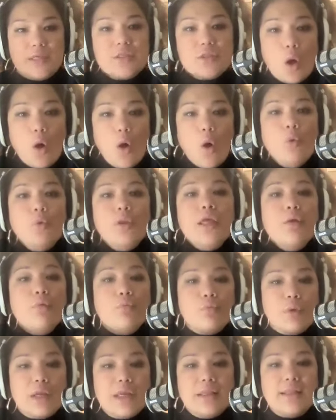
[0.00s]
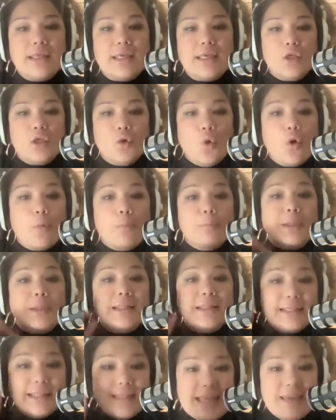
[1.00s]
It's only really your
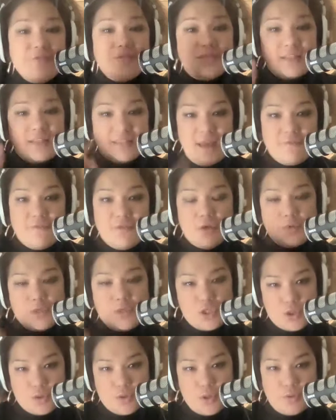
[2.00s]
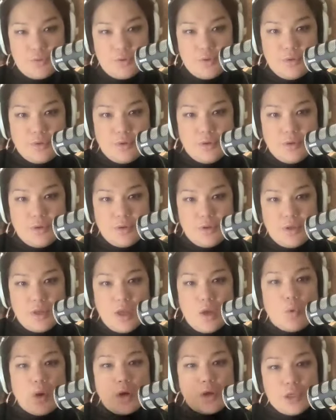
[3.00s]
belief that that view is true
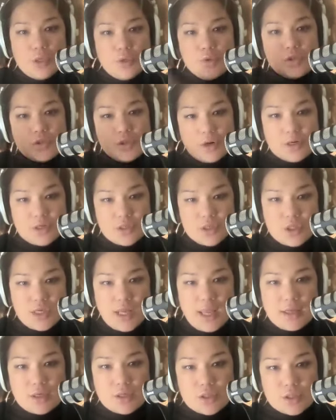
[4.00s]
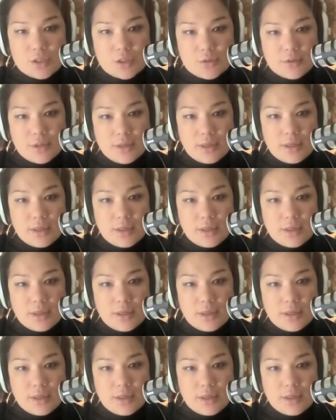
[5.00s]
where you start to change.